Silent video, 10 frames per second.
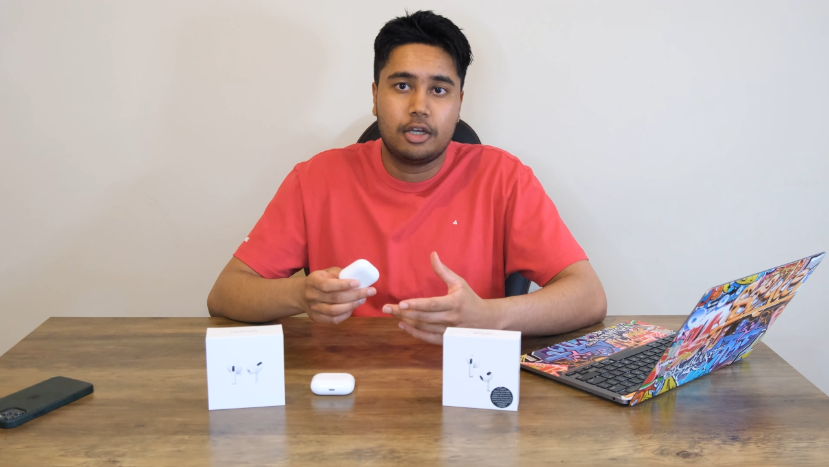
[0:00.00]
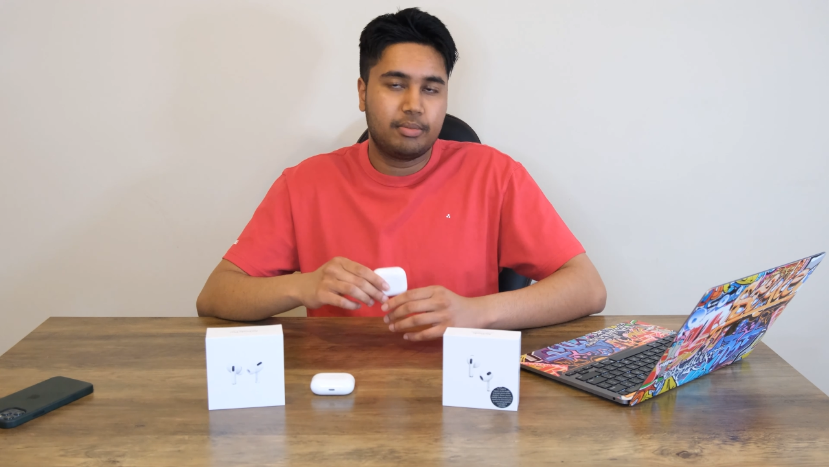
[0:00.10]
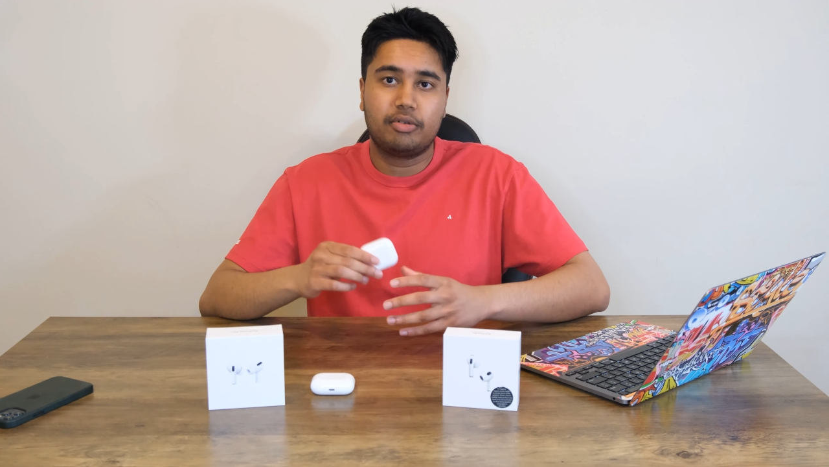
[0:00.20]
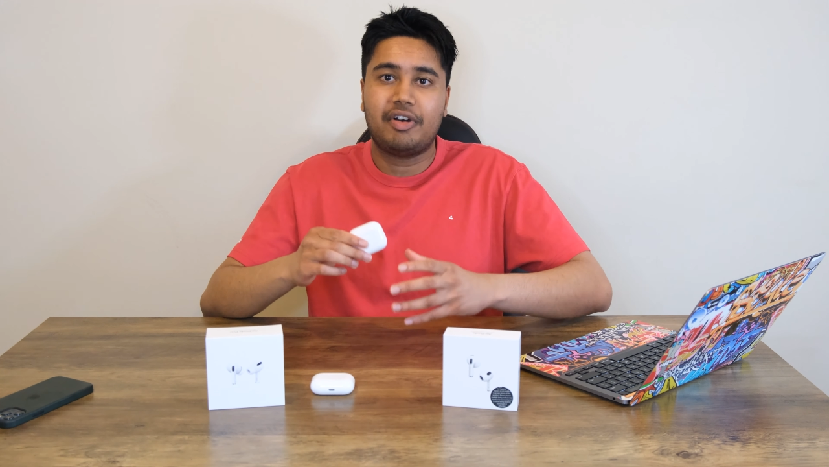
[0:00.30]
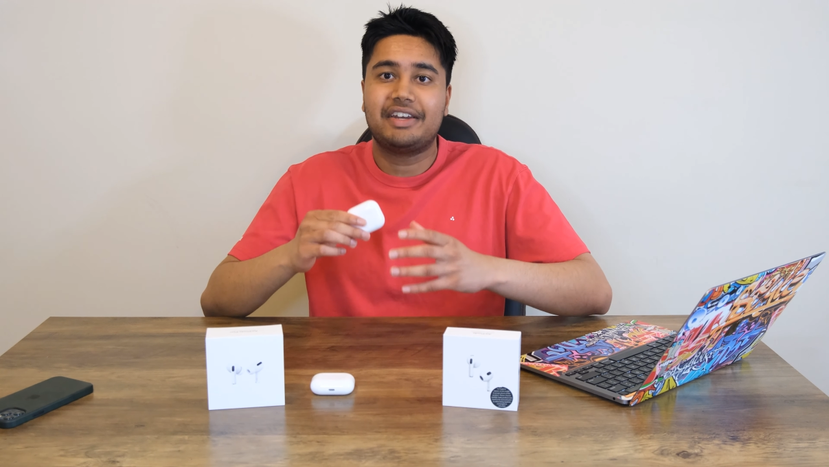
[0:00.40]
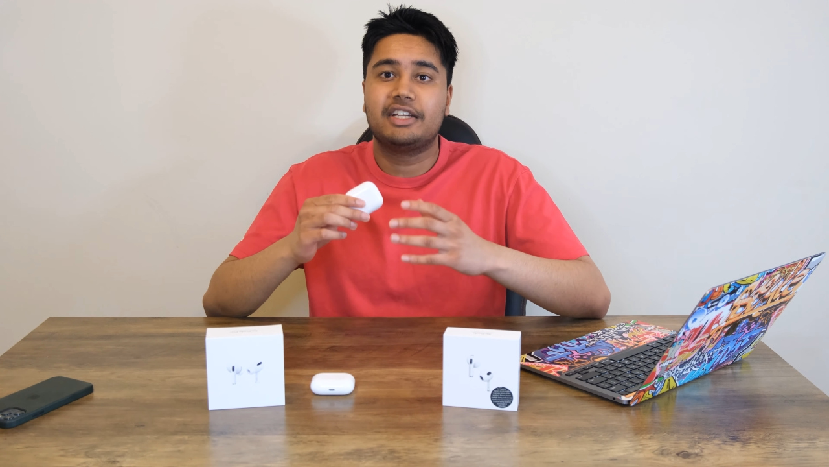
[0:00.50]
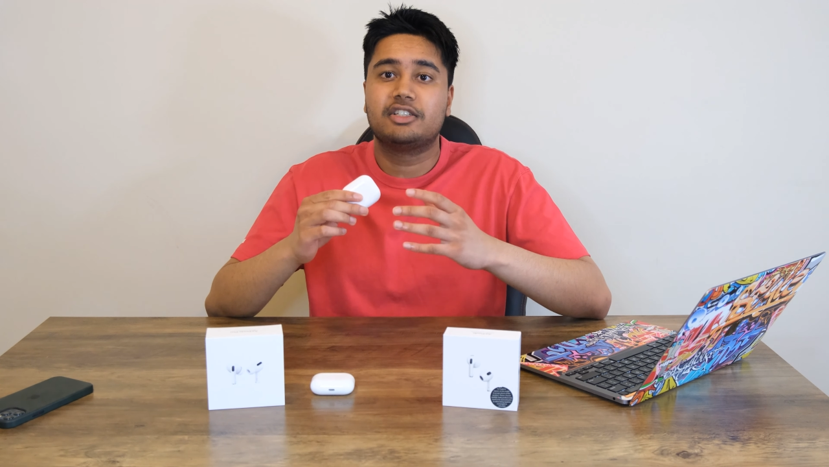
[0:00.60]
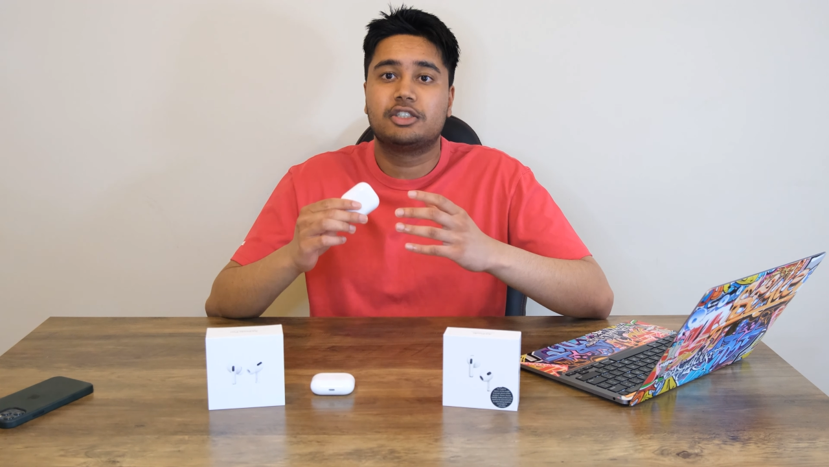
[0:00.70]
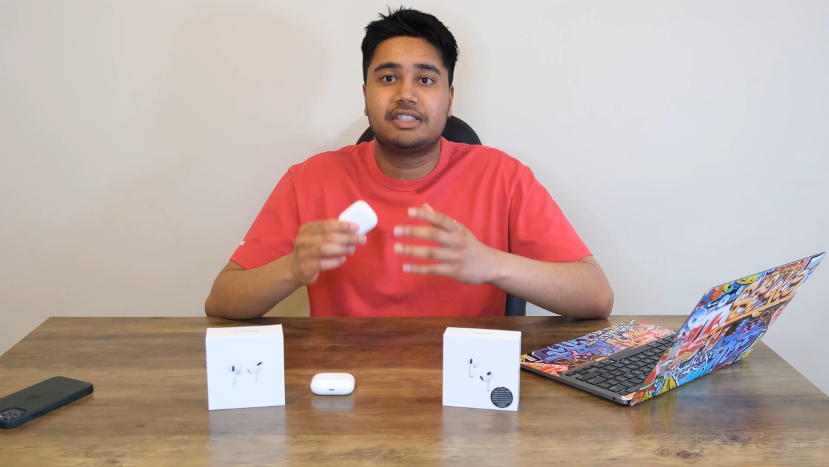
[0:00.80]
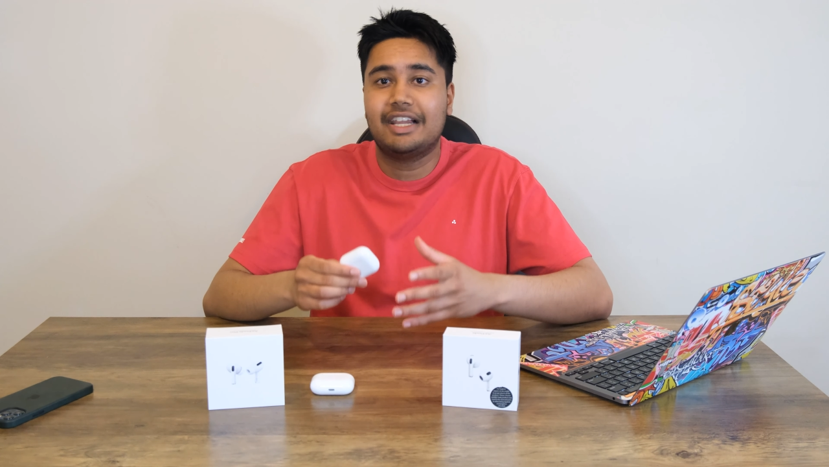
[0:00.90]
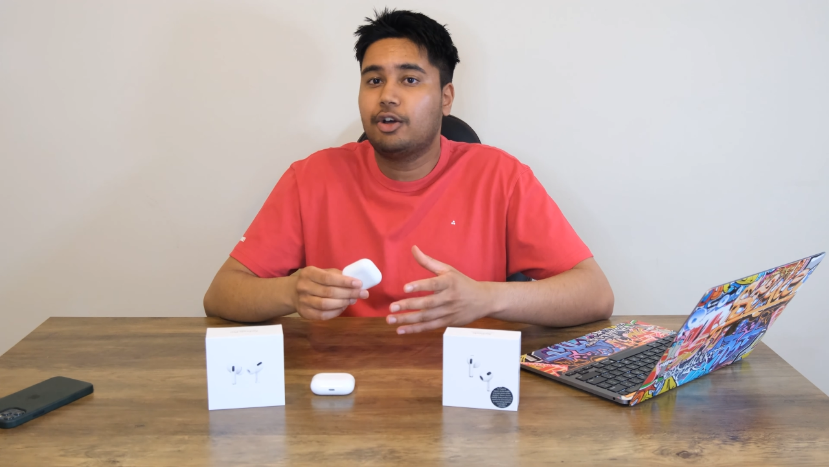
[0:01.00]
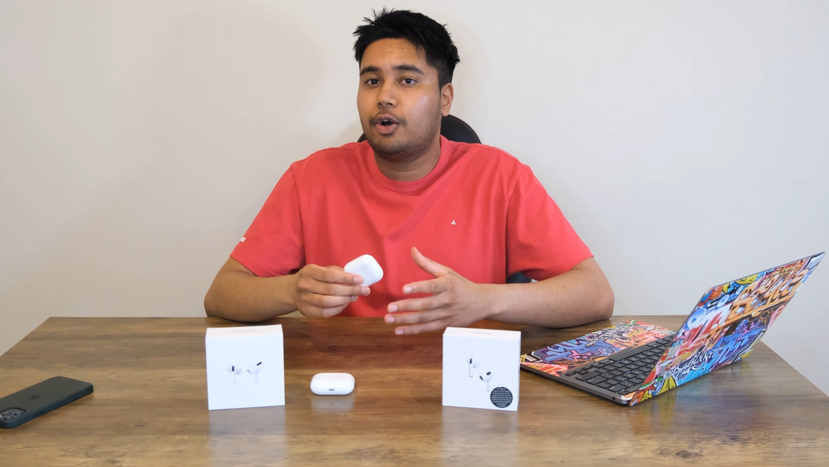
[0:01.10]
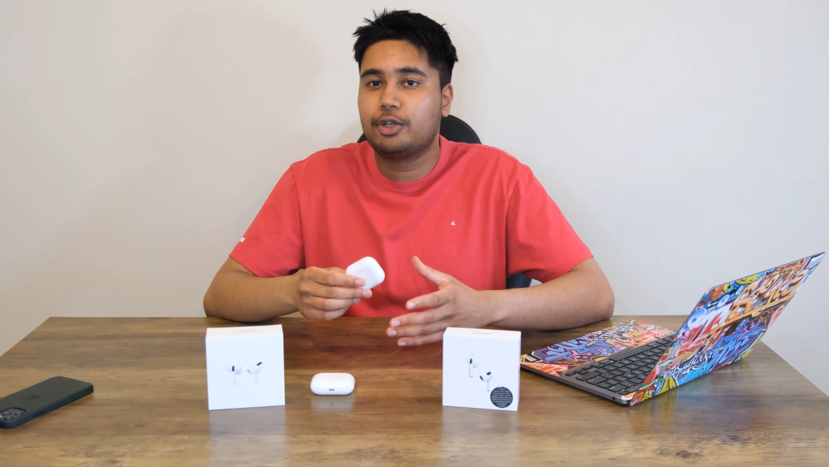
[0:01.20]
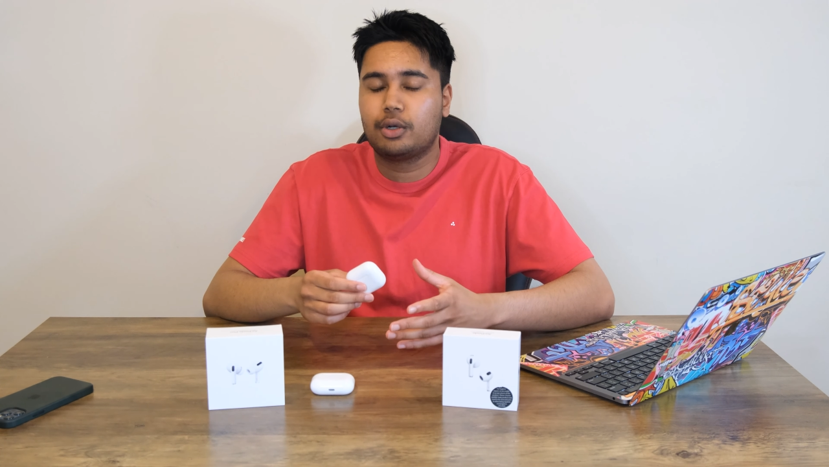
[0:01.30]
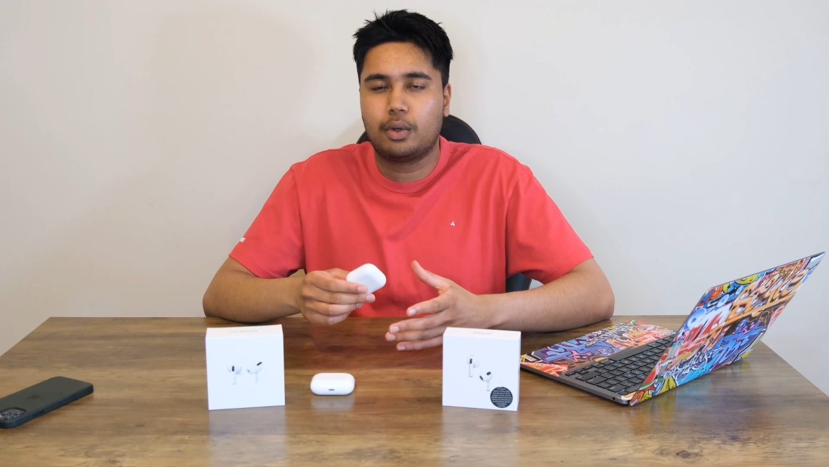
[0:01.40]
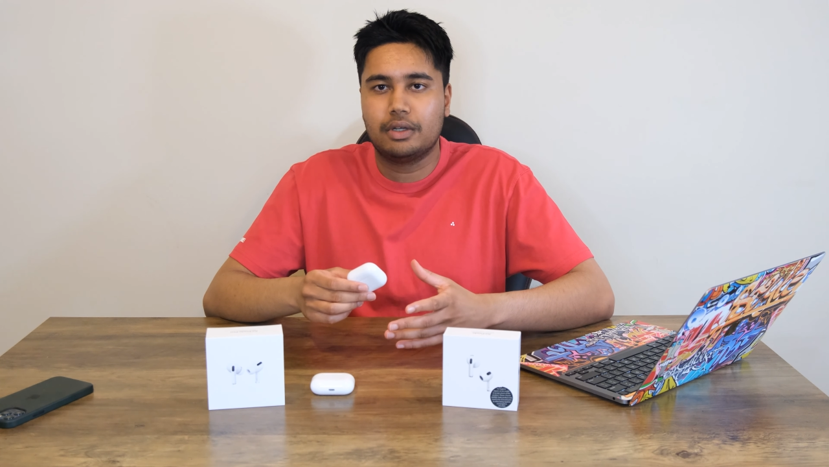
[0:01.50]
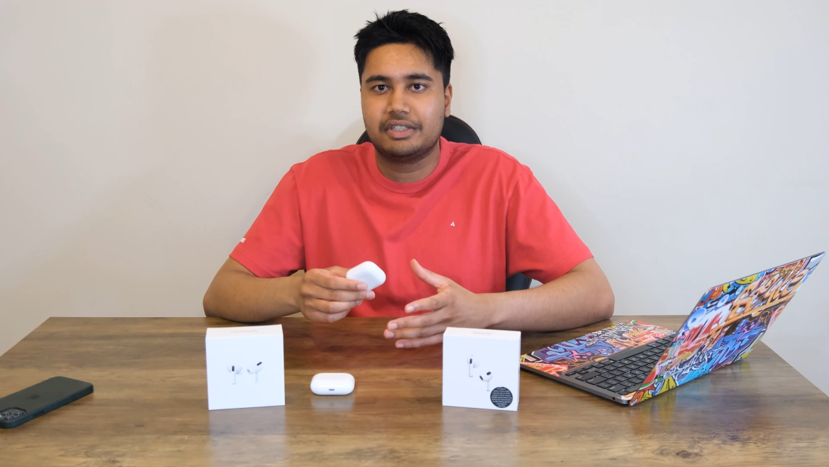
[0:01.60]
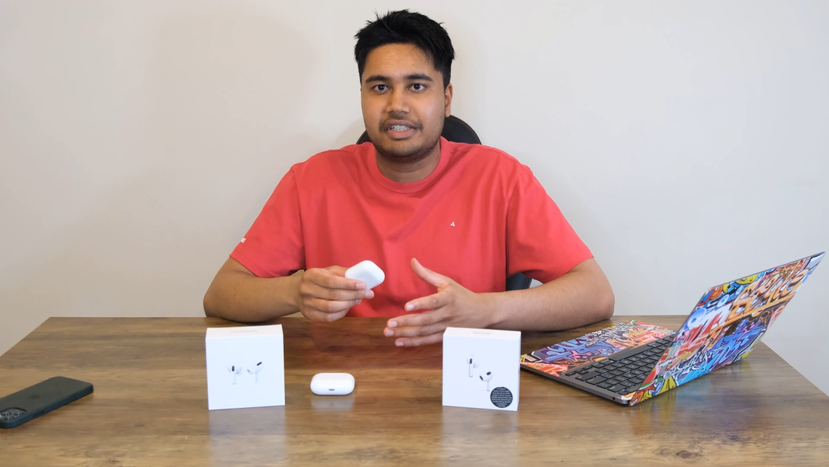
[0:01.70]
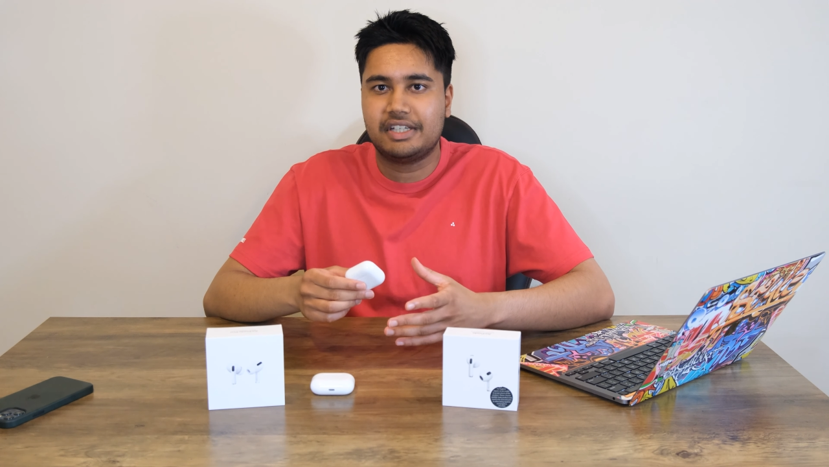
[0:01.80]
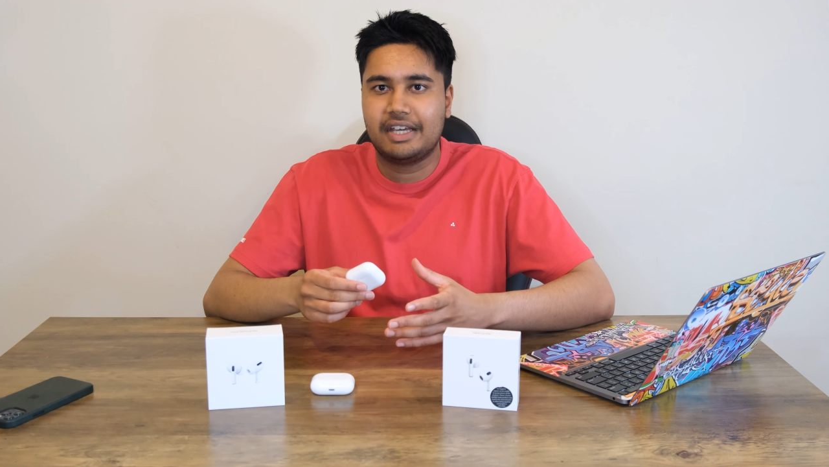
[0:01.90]
providing stellar audio
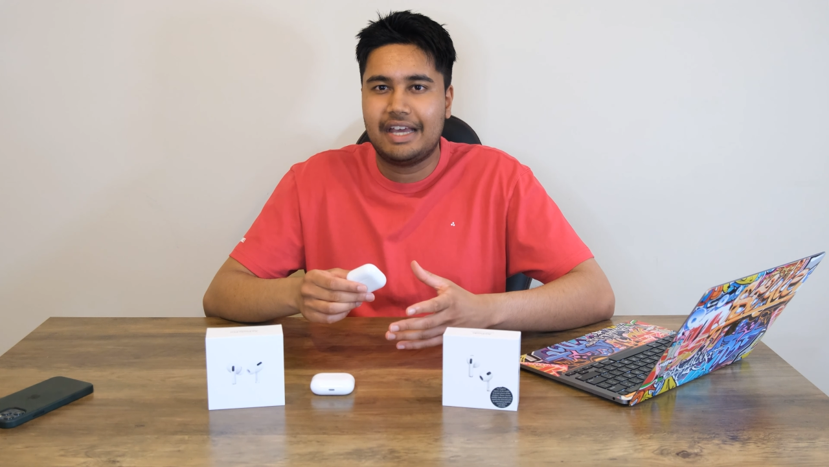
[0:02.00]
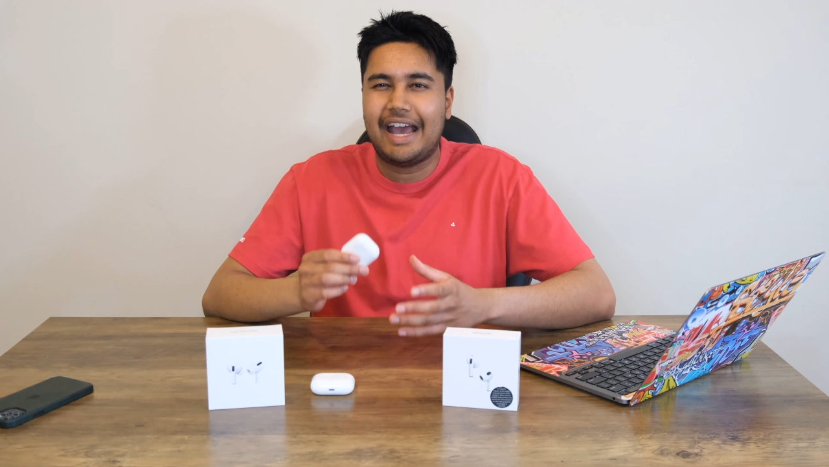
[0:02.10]
quality